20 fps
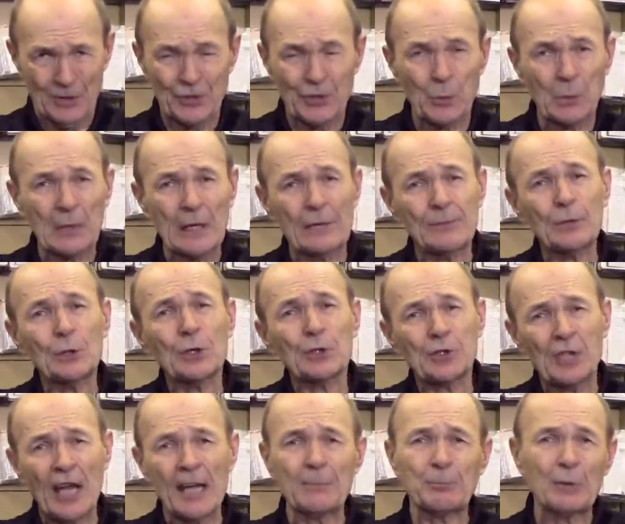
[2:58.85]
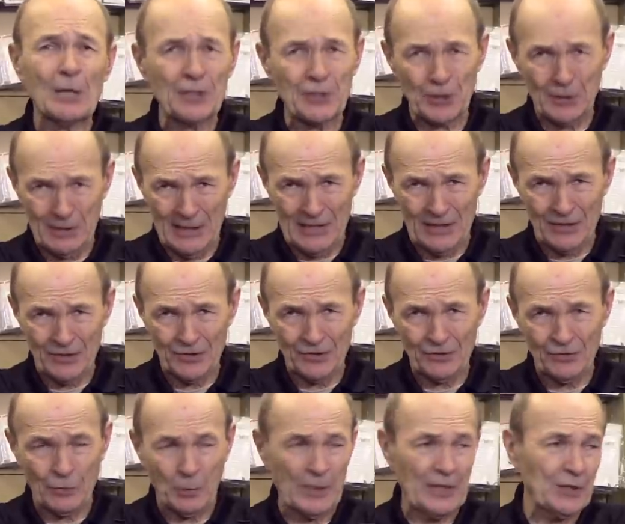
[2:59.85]
So whatever your tank pressure is,
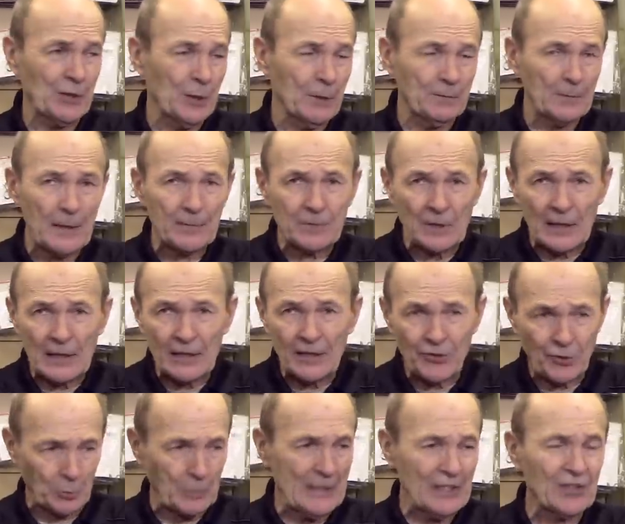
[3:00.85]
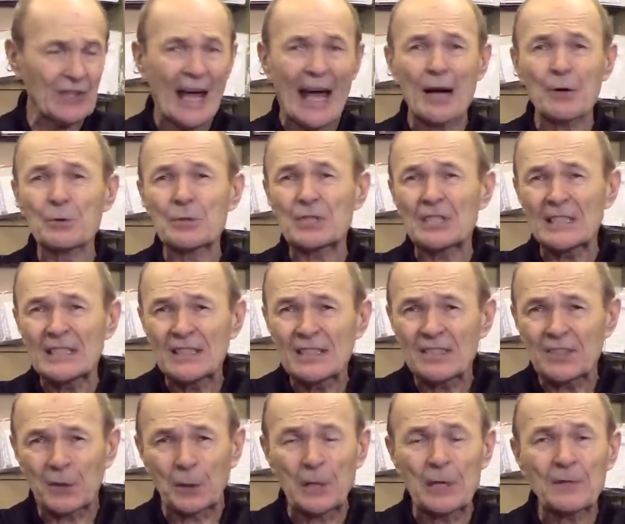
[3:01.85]
2250, 3000,
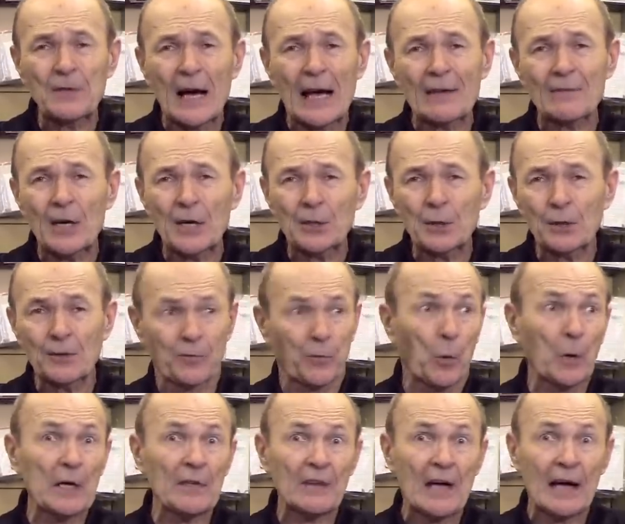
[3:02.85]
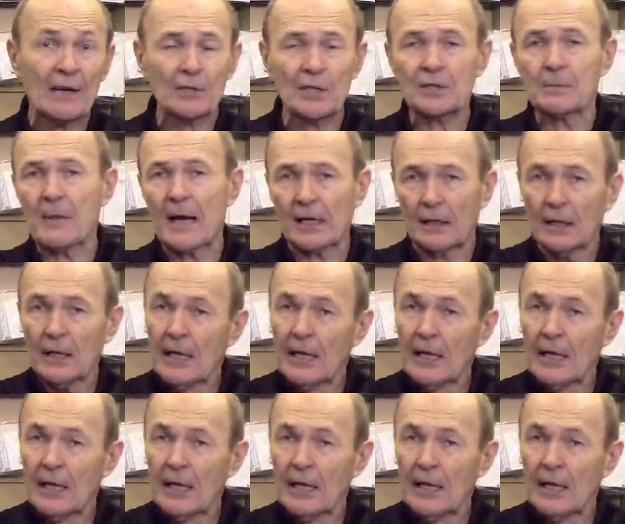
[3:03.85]
3500, 4500, doesn't matter.